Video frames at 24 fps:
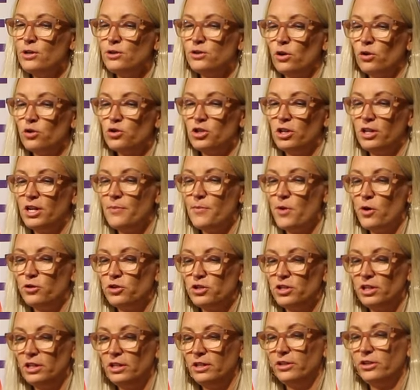Social and
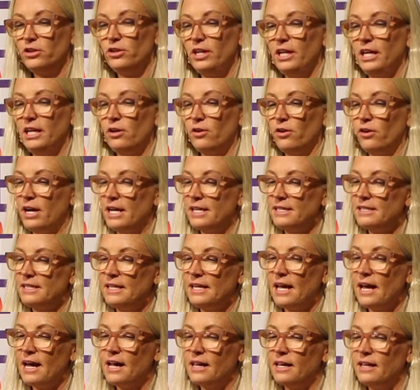emotional learning, or
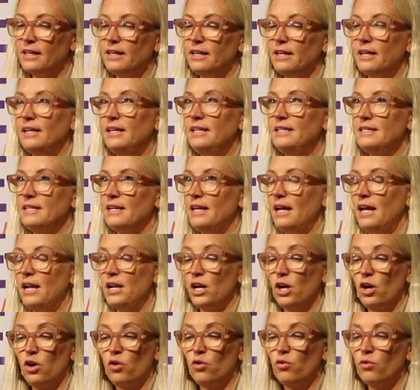SEL, is an
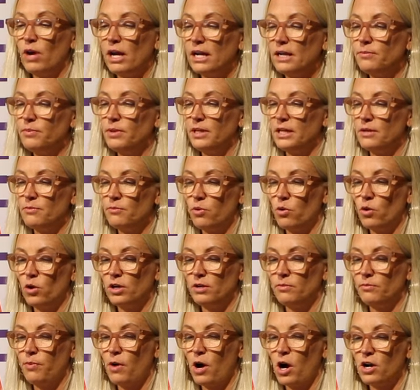incredibly
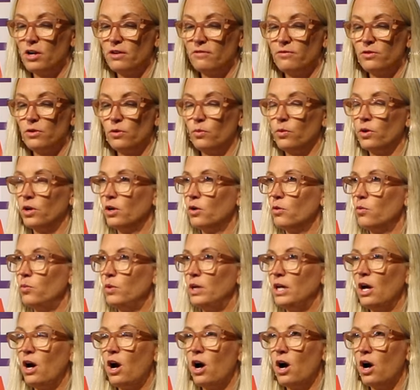important part of the work
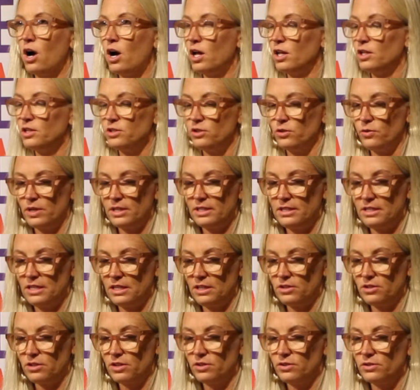we all do as
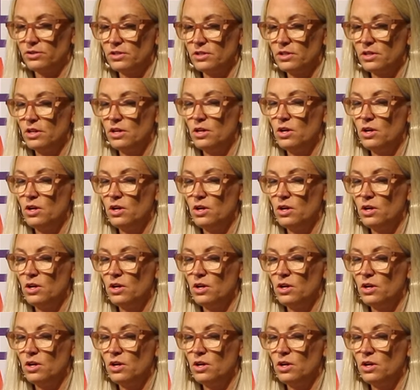teachers.